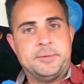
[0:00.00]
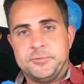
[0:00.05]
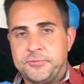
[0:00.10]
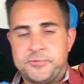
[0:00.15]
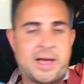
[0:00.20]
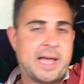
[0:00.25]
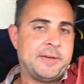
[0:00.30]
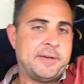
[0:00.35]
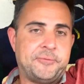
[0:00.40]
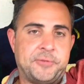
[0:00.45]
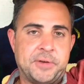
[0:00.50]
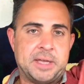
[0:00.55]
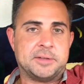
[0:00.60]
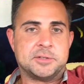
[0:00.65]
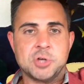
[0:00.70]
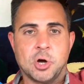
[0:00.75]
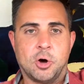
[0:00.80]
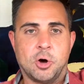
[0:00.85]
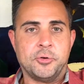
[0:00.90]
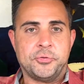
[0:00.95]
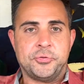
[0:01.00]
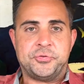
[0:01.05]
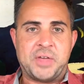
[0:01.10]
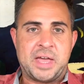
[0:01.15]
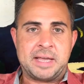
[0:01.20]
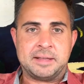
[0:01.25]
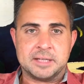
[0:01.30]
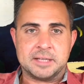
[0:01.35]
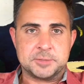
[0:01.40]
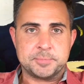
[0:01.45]
5 feet tall
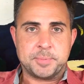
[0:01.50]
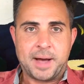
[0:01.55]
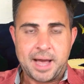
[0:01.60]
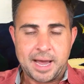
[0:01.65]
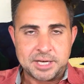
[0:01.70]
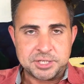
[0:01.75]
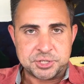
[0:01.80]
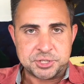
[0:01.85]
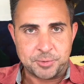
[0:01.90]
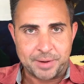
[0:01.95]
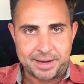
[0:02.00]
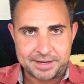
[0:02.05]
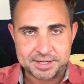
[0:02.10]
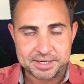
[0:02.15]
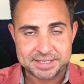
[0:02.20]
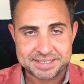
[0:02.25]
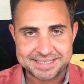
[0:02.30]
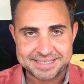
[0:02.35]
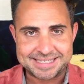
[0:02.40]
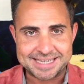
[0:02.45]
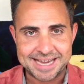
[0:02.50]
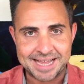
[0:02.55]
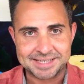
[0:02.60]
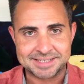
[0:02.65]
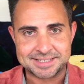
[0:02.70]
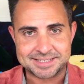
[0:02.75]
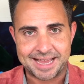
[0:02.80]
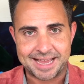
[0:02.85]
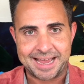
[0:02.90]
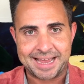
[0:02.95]
thing that's behind you and
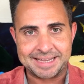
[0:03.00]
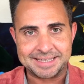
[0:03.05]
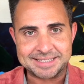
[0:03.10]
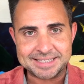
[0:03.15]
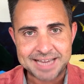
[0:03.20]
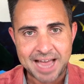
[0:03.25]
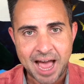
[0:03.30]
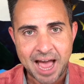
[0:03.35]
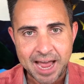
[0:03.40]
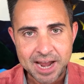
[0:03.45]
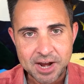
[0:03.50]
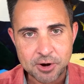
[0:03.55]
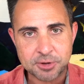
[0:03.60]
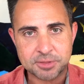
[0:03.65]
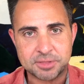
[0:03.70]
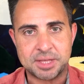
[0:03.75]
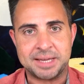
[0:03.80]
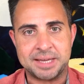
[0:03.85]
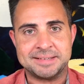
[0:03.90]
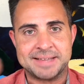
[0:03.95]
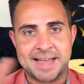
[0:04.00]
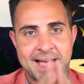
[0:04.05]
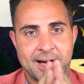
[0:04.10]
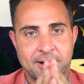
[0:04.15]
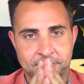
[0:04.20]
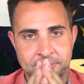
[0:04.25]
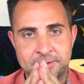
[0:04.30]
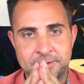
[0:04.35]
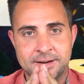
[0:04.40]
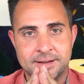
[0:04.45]
condensed the entire thing
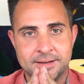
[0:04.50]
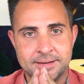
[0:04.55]
down,